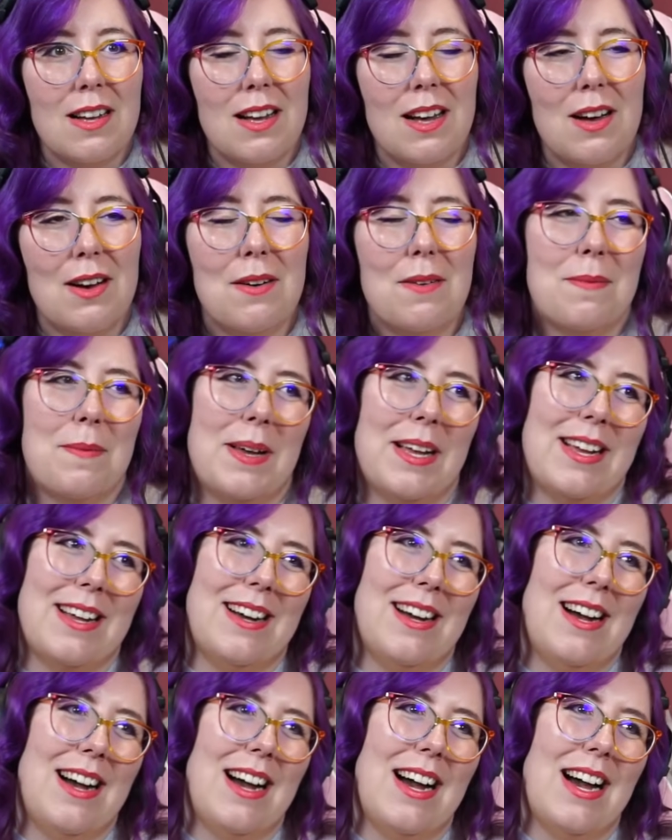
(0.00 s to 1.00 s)
Oh my
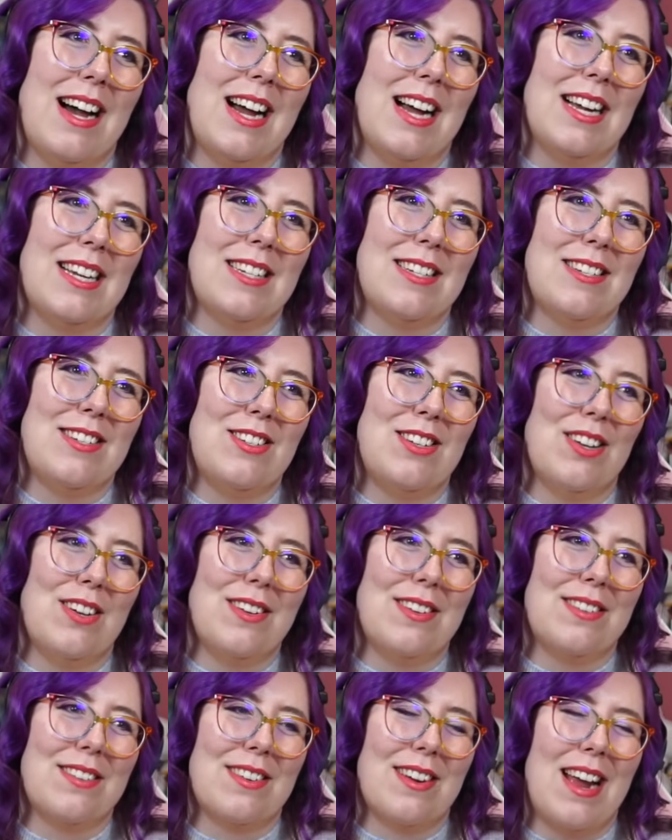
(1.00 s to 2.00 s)
gosh,
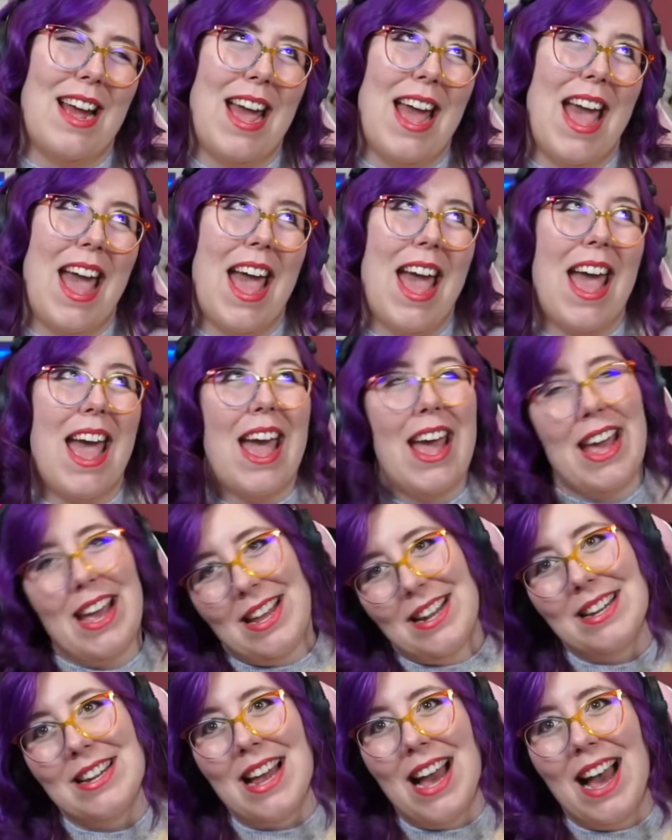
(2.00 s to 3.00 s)

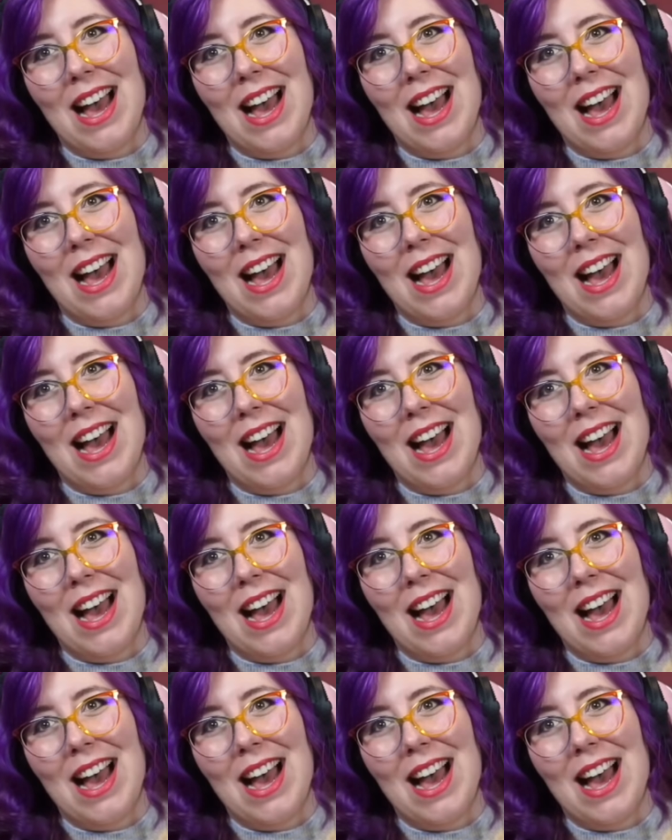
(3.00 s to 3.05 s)
children.